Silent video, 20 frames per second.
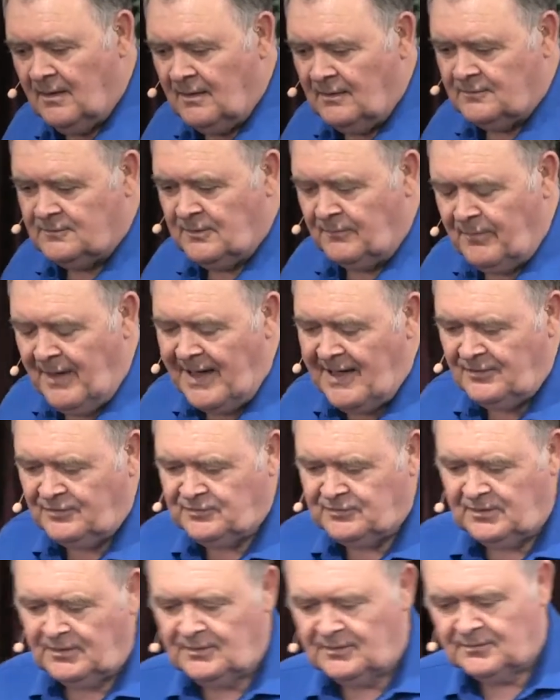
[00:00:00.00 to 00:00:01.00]

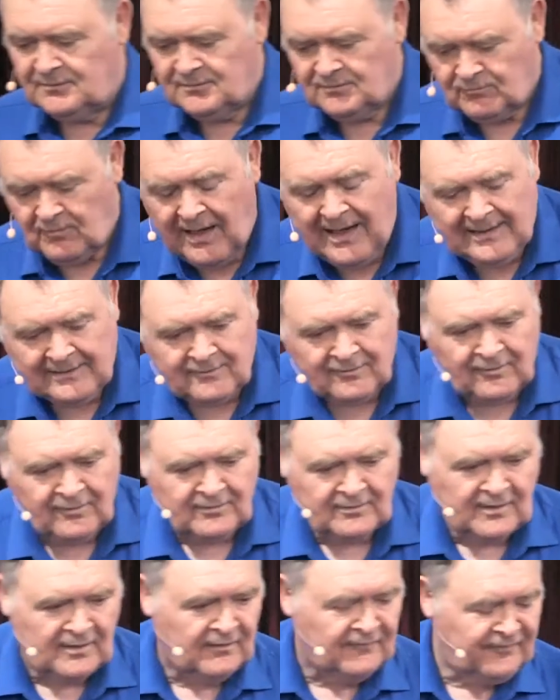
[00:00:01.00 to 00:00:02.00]
Sebastian and Riker
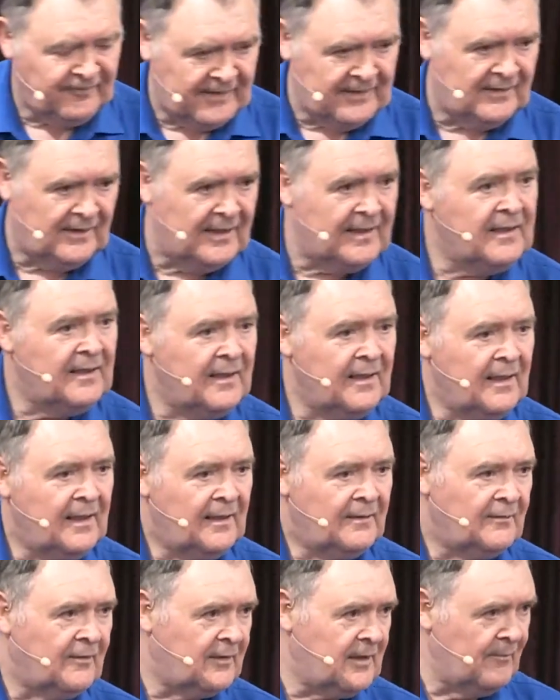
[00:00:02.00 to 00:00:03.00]
and little Finley.
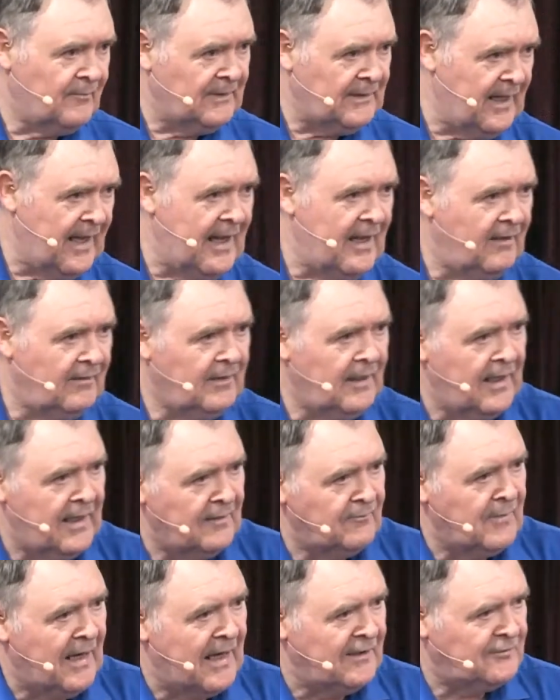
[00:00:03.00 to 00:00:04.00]
They're coming down,
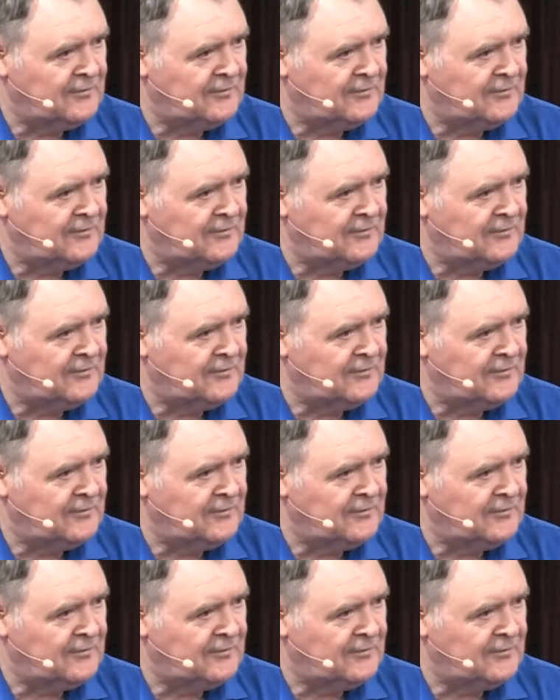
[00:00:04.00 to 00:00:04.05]
and my